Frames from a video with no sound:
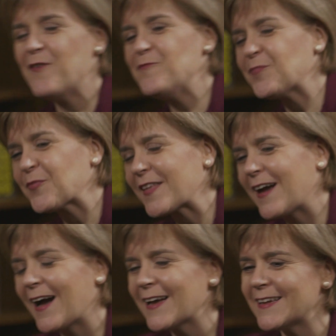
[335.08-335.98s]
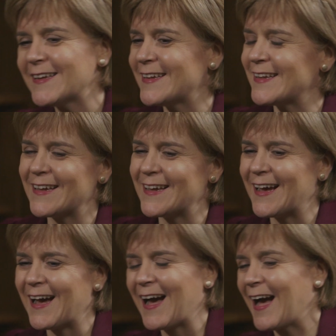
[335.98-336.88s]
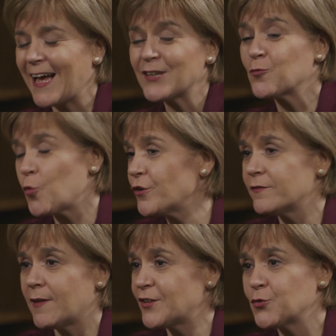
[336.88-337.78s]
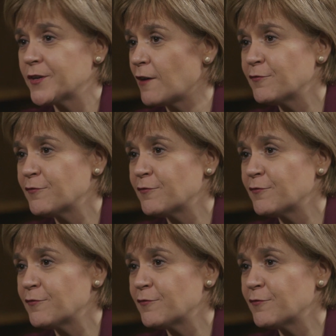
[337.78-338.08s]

um, I, I, I don't want a Tory